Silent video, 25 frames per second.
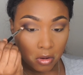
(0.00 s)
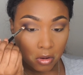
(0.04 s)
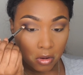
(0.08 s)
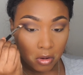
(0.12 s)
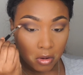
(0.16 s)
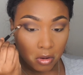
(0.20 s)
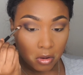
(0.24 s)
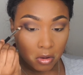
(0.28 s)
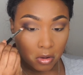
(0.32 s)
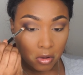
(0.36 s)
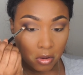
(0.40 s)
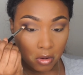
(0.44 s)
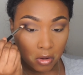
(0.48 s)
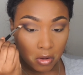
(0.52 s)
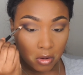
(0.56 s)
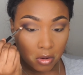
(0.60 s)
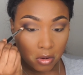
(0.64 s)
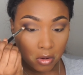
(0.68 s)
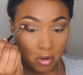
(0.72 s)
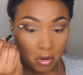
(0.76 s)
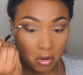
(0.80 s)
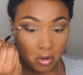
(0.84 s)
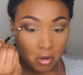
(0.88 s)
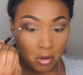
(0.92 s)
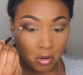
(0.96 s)

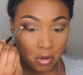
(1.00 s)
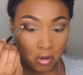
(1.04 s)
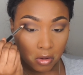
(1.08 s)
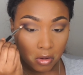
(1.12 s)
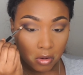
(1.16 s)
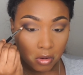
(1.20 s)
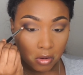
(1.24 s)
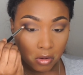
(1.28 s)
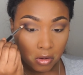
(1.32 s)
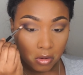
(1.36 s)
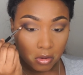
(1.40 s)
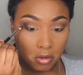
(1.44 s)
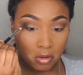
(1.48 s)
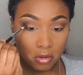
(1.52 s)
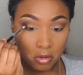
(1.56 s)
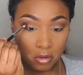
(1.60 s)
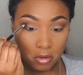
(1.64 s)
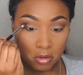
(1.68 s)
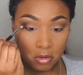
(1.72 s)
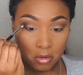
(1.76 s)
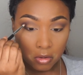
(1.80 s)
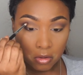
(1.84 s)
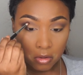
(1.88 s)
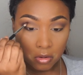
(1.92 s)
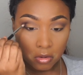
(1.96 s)

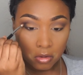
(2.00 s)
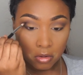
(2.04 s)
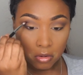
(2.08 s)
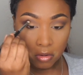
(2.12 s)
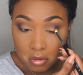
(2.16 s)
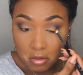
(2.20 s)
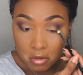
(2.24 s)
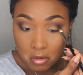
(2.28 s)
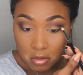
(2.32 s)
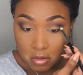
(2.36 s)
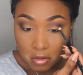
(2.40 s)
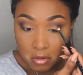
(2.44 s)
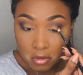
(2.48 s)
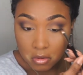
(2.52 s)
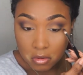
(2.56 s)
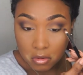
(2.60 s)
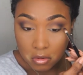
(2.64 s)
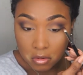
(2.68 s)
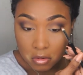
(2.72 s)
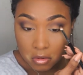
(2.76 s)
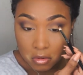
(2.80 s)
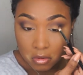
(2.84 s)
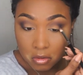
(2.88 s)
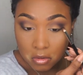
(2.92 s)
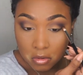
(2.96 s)

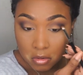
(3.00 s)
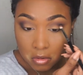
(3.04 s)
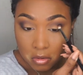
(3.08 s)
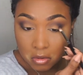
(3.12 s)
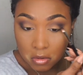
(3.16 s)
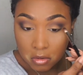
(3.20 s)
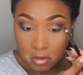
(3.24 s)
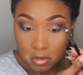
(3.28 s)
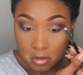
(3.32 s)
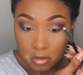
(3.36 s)
[no speech]